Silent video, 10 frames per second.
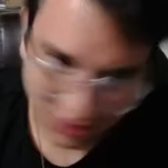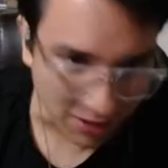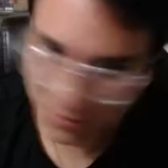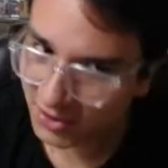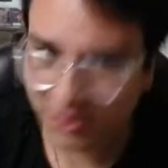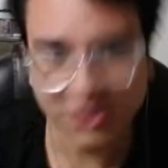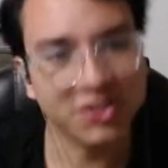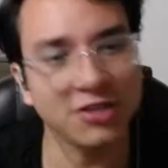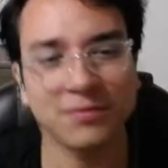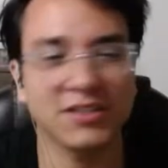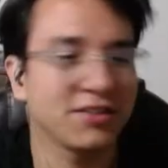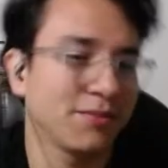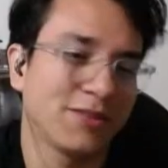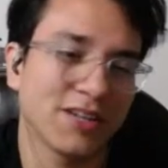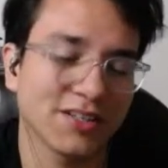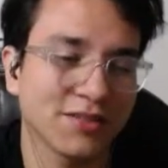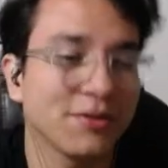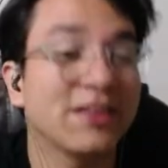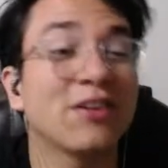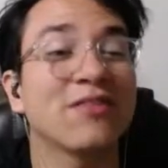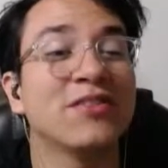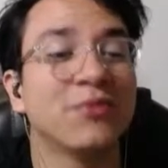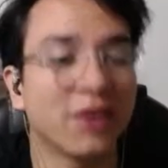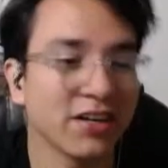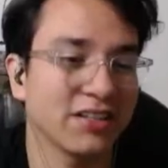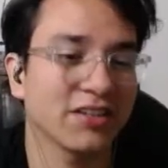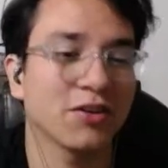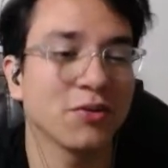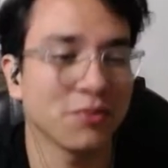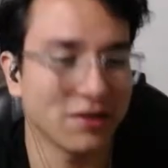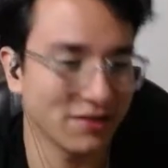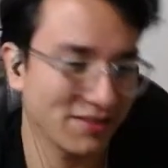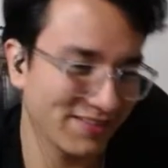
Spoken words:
just gonna ship this to production without even running the code once.